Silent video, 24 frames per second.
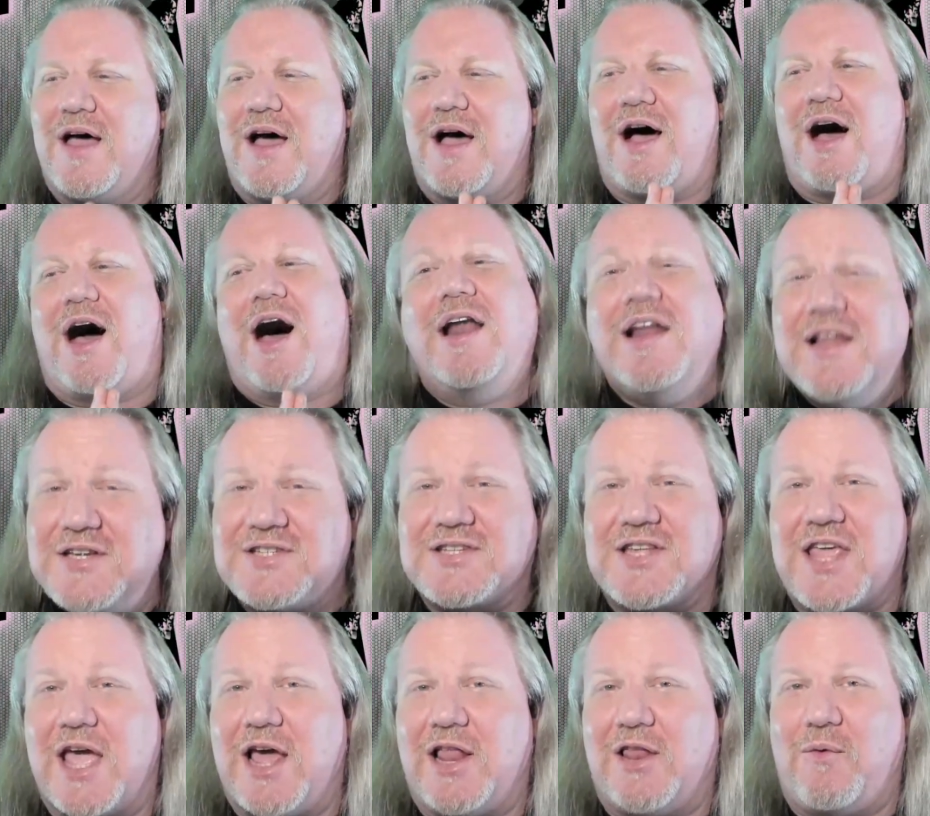on a
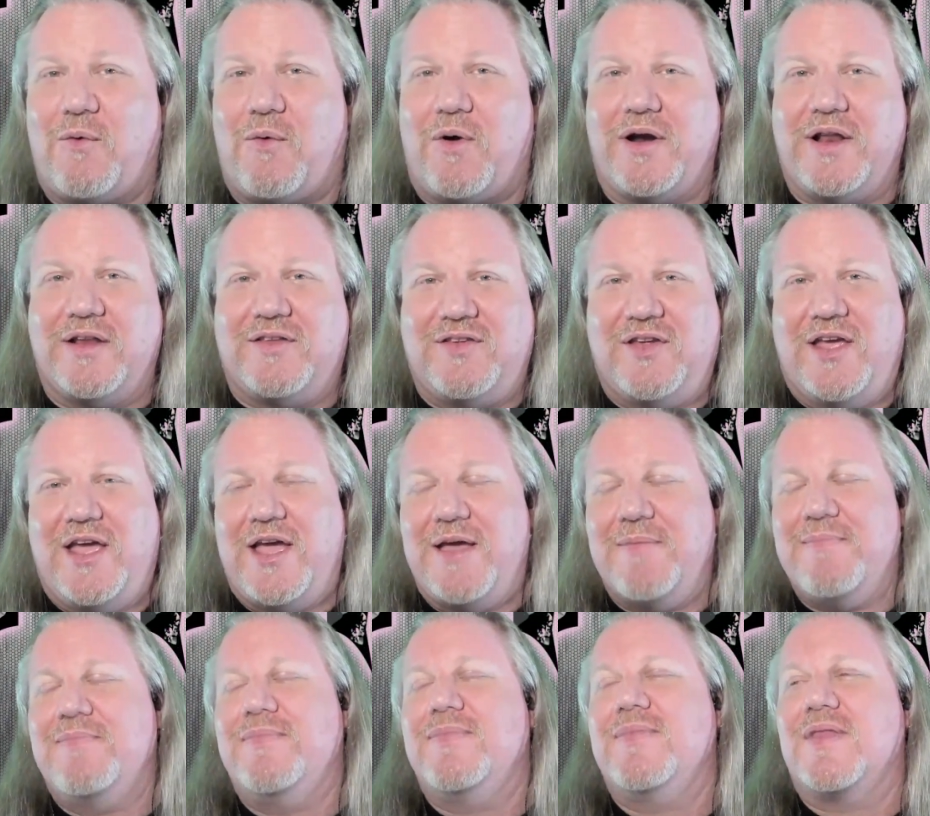scale of 1 to
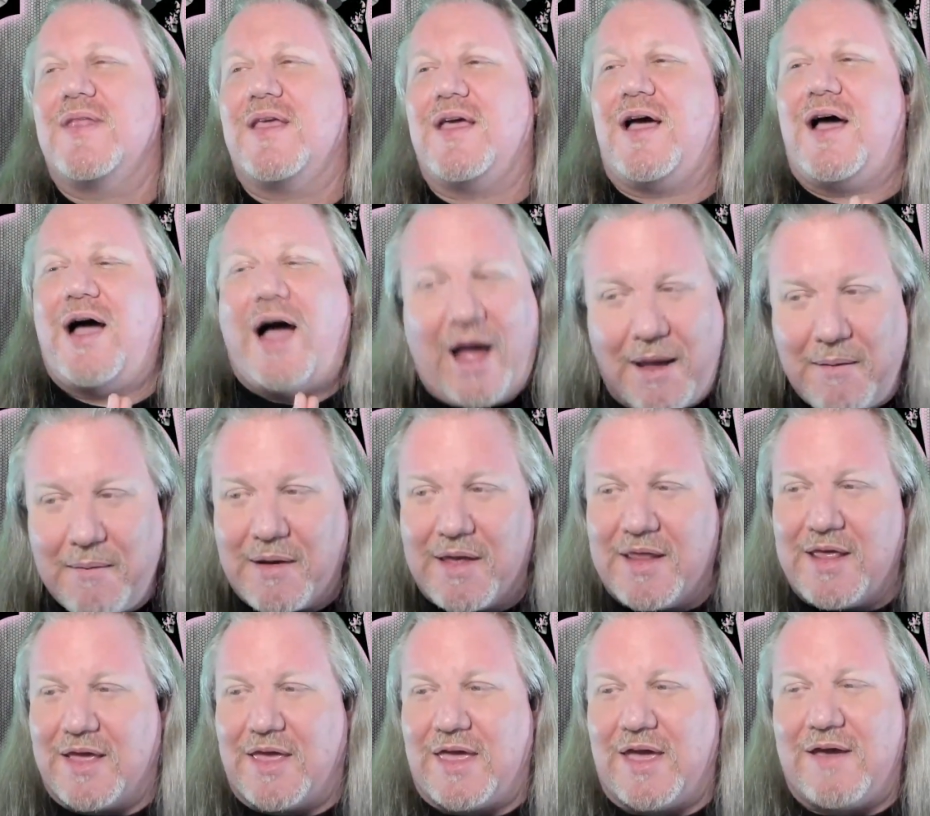10, I'm
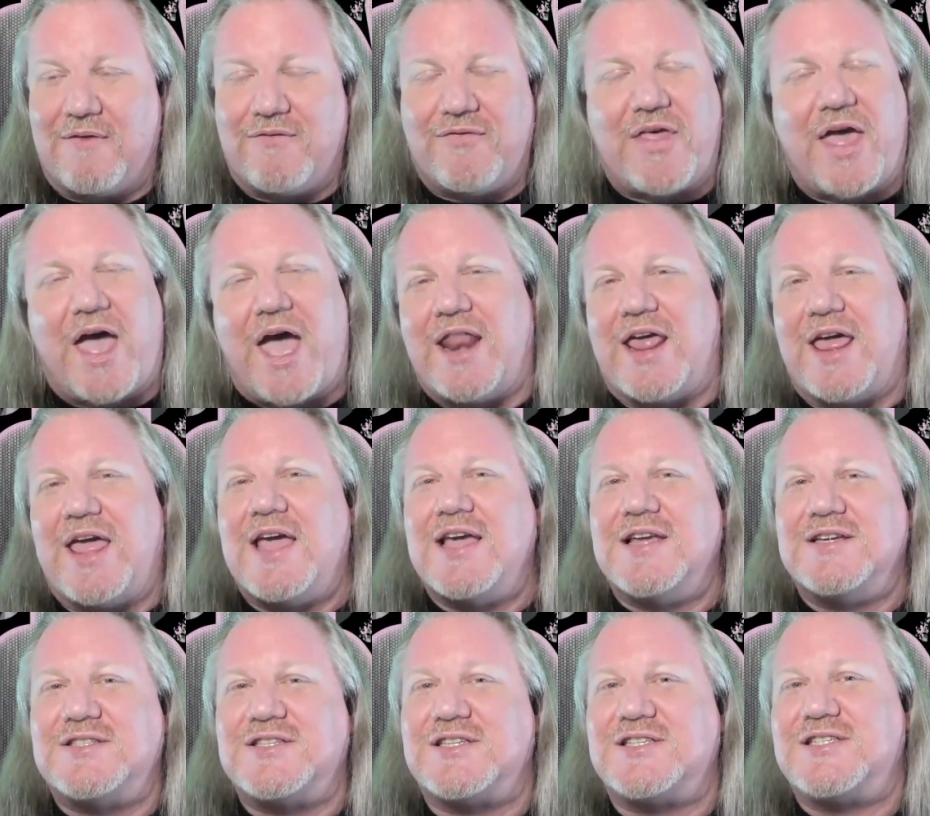going to give that
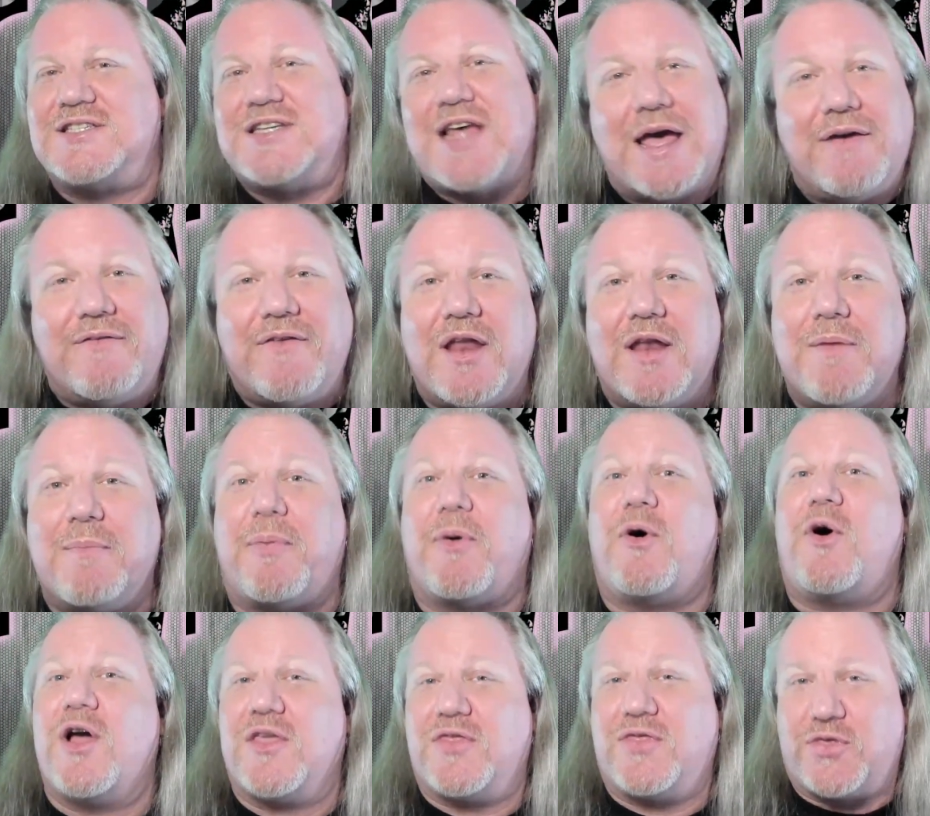a
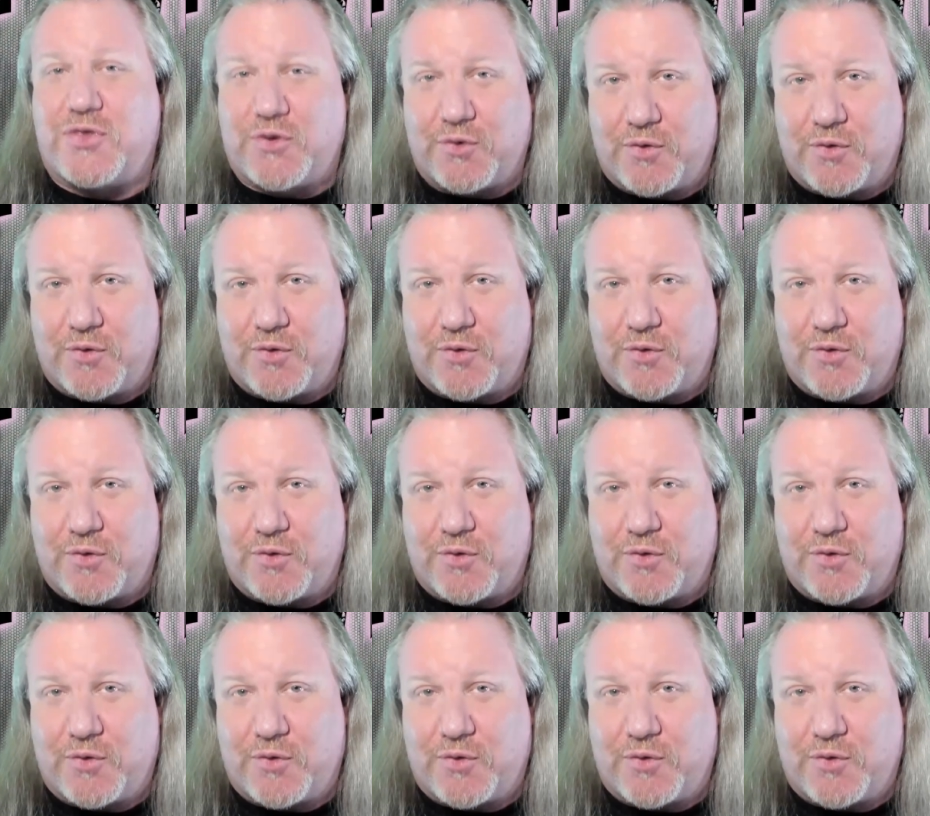7.3.